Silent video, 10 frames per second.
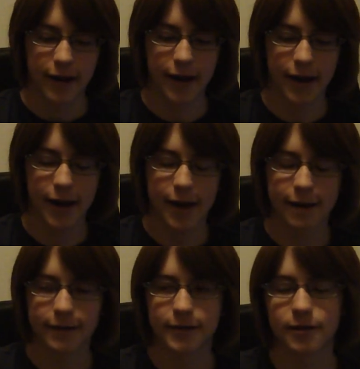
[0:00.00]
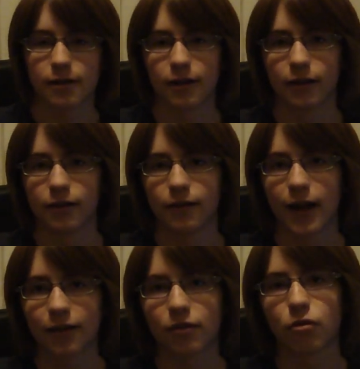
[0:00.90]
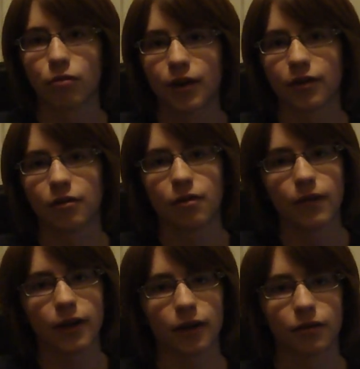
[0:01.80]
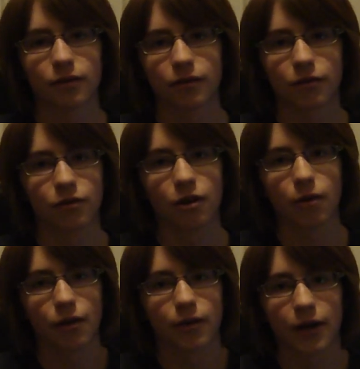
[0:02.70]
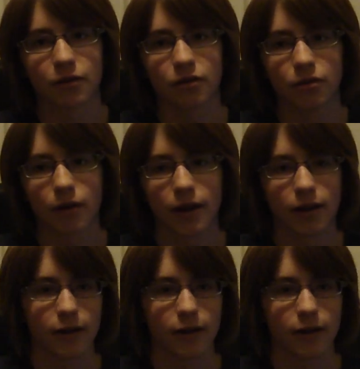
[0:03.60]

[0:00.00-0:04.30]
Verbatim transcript: and that's the whole reason I do the videos. There's no other answer to it.